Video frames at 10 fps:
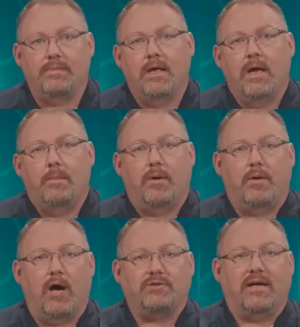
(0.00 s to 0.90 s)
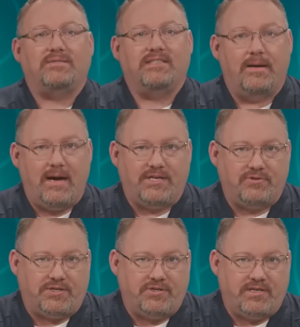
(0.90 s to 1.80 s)
But we also have
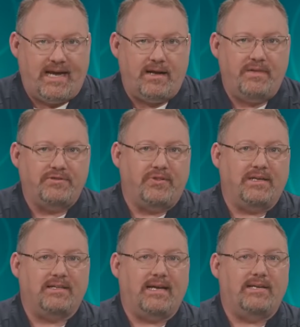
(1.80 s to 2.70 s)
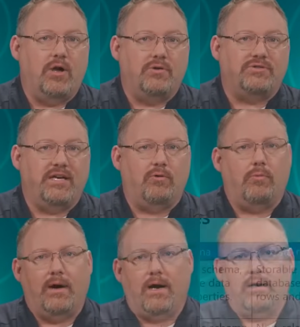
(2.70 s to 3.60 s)
semi-structured data. These are things like NoSQL, where